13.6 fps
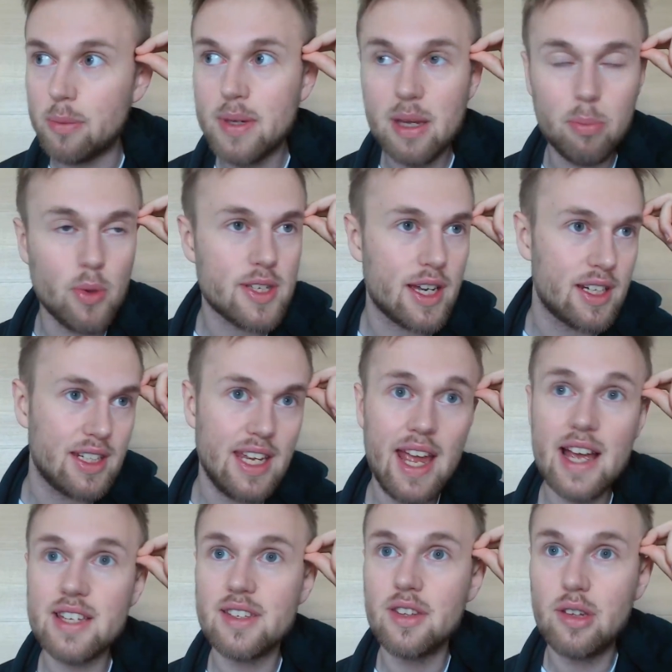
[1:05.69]
people's
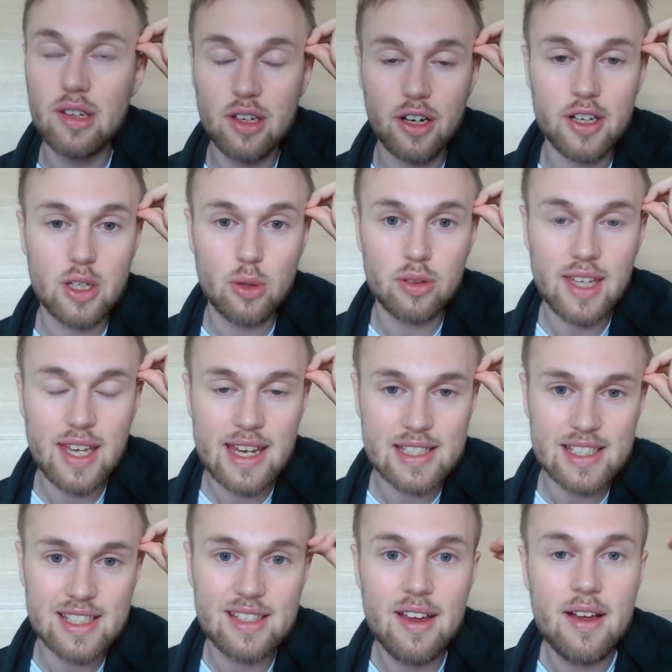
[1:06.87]
ideas and to learn new
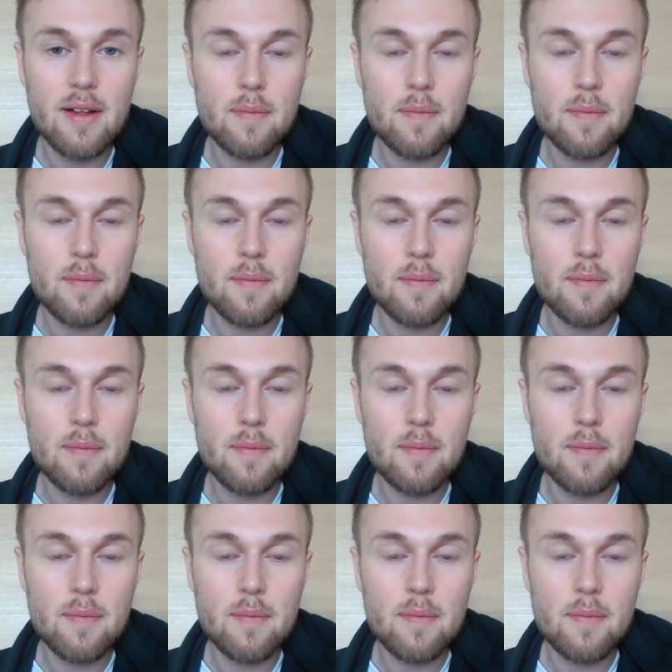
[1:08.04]
things,